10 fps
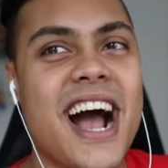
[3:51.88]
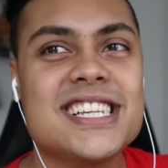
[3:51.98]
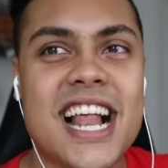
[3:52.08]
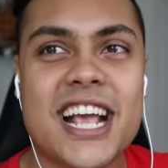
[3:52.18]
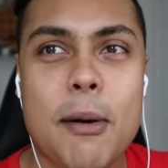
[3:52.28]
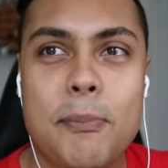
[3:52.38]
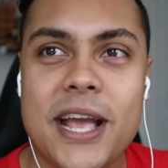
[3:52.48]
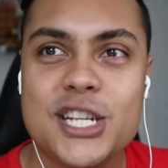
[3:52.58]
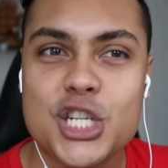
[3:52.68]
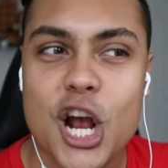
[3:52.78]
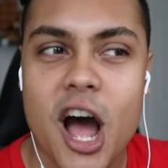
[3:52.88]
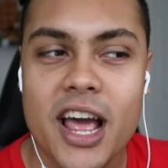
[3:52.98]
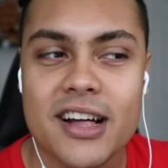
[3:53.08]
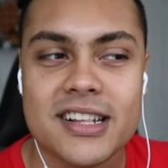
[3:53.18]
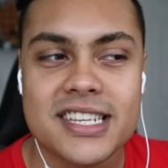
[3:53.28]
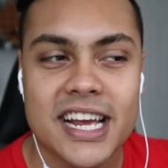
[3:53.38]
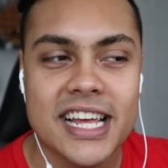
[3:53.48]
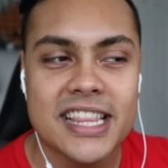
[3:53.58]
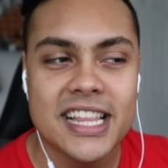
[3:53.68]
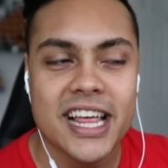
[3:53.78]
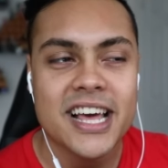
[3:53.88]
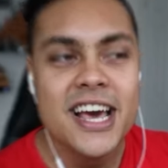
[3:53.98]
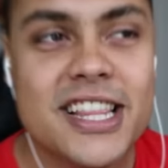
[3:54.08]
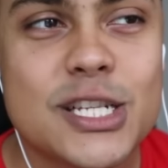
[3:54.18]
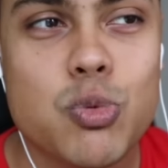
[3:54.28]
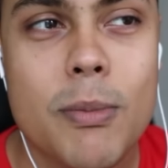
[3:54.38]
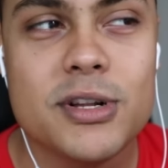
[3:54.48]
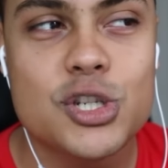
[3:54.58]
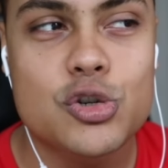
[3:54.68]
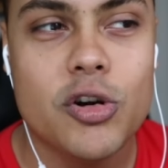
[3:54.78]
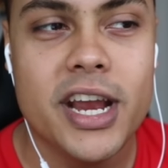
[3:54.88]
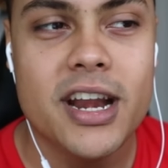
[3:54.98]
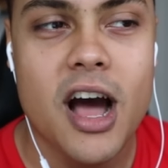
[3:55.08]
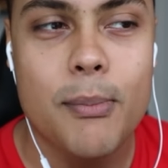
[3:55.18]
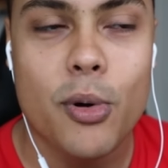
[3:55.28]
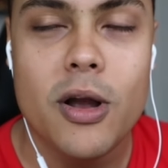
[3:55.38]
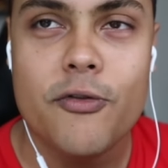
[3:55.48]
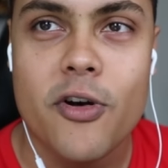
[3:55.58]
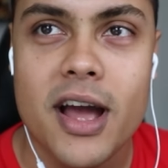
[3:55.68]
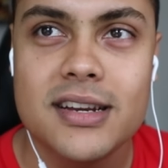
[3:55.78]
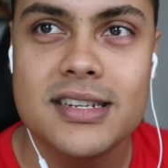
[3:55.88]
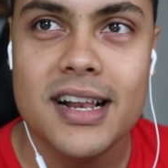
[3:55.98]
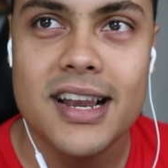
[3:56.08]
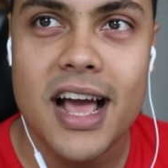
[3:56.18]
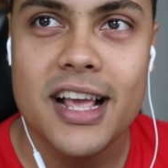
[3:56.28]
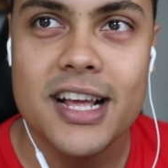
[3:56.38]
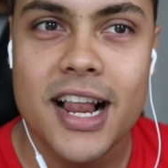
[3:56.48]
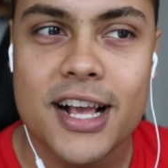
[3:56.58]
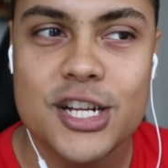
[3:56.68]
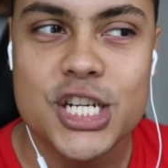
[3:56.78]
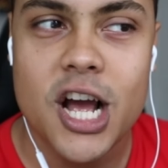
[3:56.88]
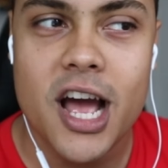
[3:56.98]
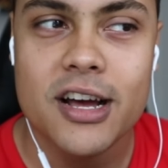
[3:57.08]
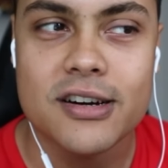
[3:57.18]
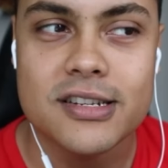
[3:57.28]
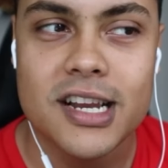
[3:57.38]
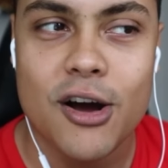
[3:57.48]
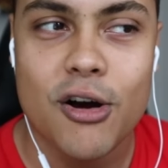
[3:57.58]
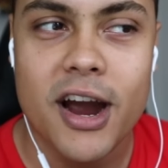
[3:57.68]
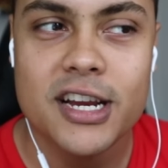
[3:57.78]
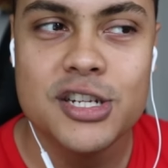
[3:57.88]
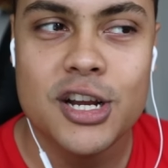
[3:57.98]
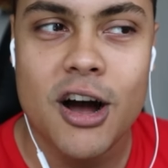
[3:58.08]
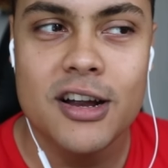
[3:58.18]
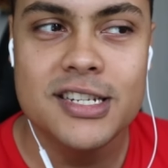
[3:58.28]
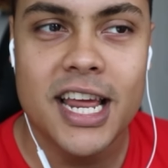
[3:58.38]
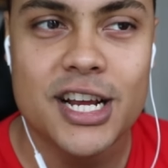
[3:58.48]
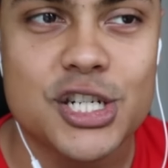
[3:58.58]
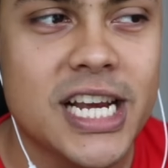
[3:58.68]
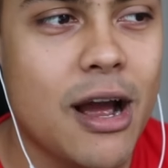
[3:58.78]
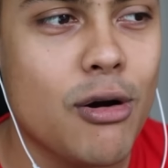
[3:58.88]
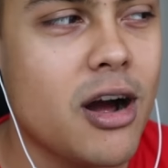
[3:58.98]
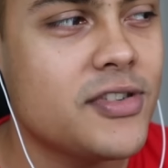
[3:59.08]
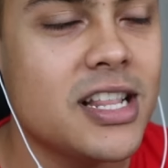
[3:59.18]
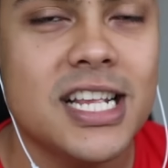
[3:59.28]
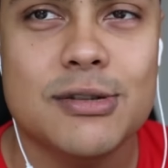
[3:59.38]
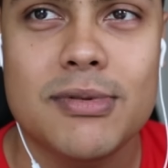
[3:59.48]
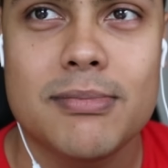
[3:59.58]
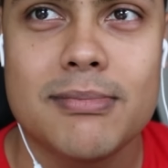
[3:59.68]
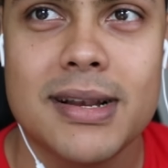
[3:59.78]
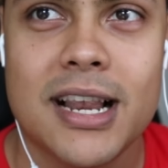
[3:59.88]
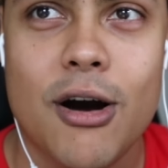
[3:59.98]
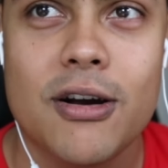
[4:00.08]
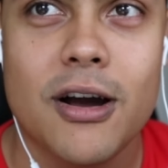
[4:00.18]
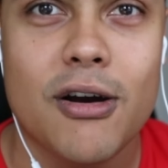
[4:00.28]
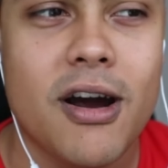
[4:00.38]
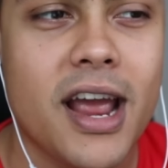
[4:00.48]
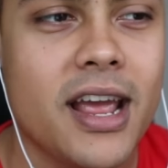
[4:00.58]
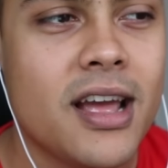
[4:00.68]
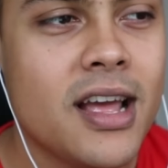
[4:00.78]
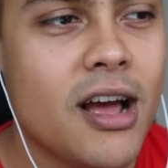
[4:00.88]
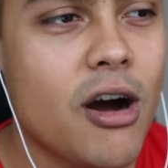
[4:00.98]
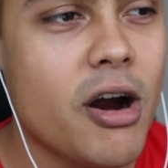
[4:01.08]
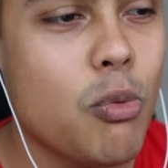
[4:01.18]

guy's like a big child. This woman's treating her boyfriend like a child, all right? You can't take a shower after this long, all right? All right,